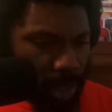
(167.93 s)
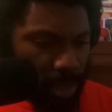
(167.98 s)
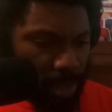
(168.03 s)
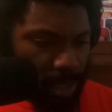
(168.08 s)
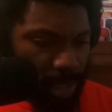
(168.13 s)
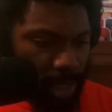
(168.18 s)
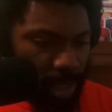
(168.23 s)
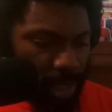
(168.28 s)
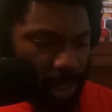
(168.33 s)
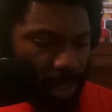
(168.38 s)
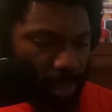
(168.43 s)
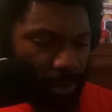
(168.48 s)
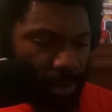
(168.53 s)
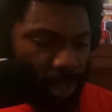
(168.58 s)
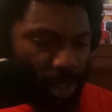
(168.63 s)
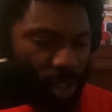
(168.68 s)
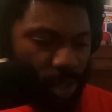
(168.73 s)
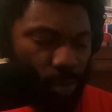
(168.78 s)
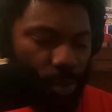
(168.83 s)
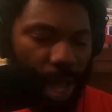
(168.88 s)
See,
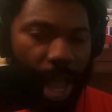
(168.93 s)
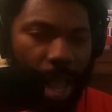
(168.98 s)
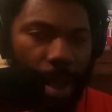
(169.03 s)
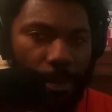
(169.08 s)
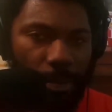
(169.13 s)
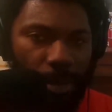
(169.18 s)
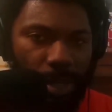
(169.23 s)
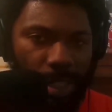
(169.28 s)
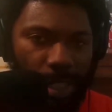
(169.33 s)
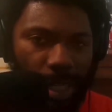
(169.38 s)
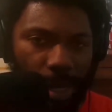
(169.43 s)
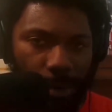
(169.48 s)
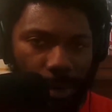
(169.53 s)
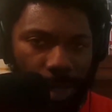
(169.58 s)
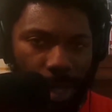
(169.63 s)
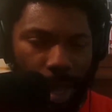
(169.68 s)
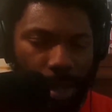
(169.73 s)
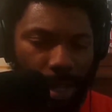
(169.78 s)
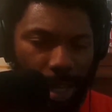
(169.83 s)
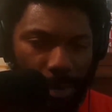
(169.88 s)
this is why I appreciate
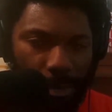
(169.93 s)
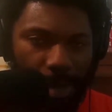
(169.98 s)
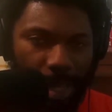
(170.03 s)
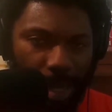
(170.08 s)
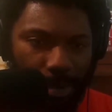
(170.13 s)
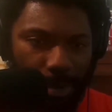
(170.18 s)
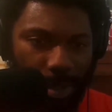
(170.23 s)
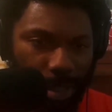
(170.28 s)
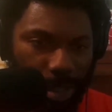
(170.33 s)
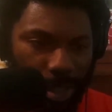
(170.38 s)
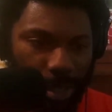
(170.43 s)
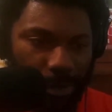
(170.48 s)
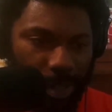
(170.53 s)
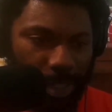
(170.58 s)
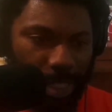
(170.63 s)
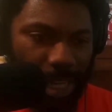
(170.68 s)
when y'all give me hip to stuff,